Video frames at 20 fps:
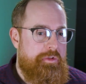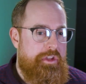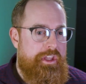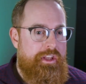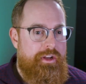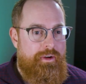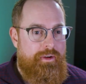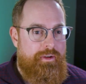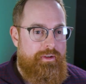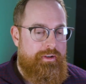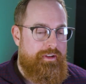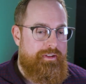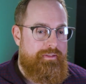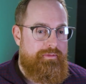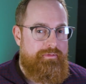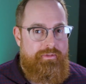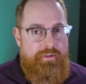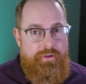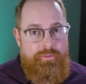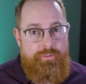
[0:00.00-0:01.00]

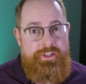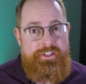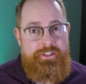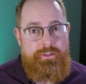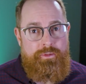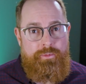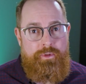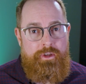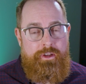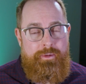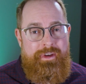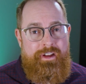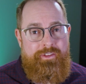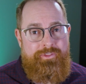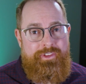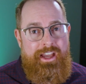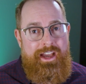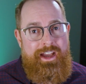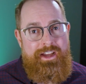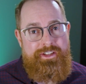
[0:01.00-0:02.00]
a reasonable amount
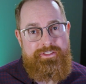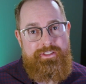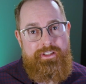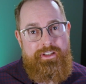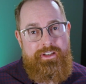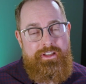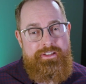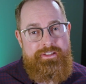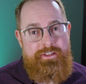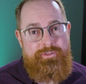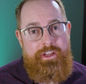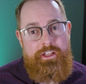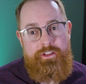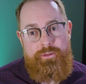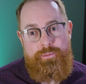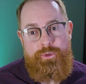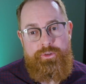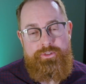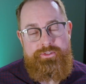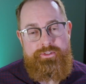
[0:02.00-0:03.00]
of cash that is
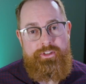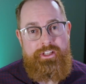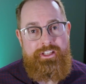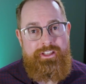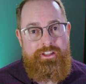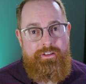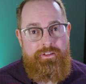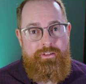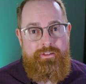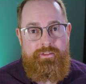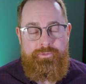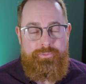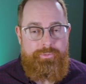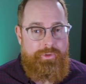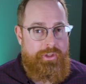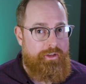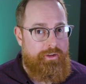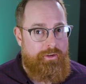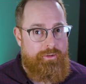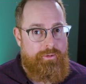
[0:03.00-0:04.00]
available so they can,
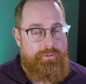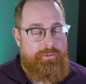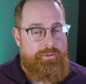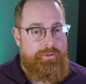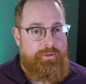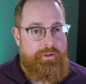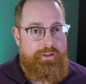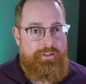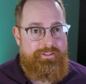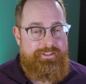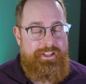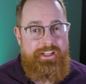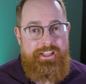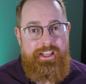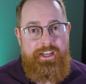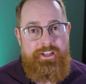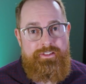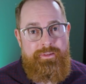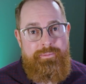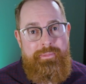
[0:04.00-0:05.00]

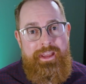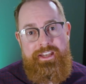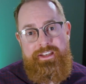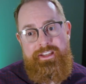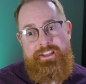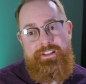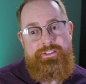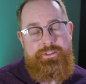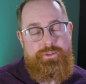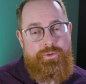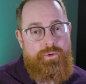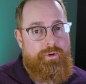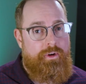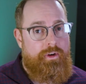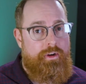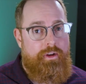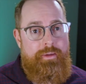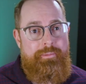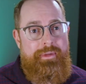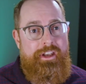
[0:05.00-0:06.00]
dedicate it to maintenance
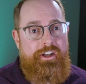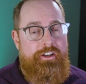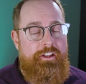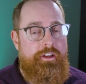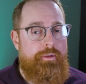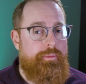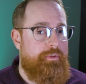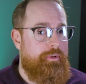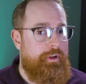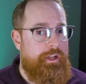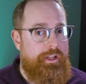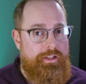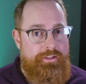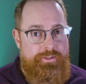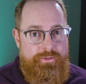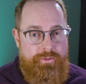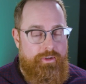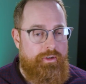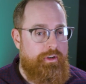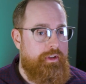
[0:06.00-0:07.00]
or amenity
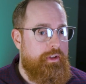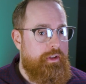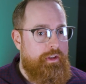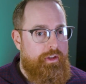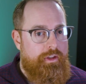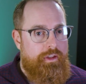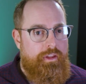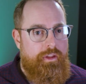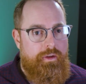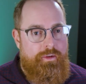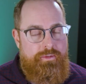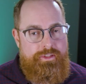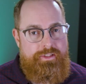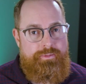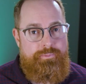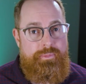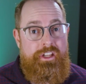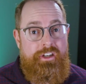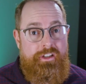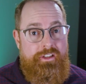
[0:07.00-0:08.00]
upgrades or,
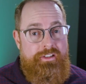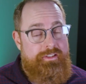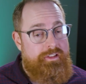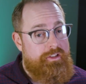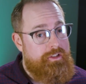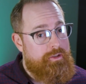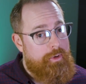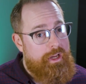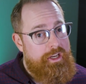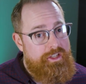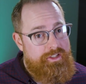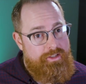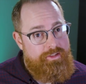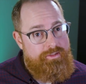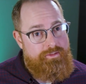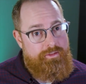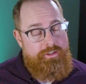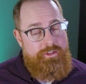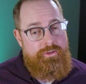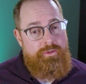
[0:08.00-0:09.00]
just be in a good situation
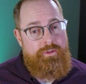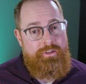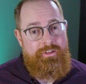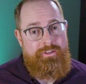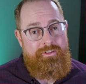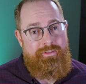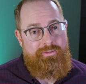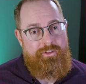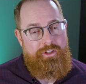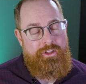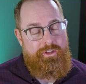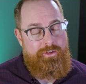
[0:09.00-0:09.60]
so that you can,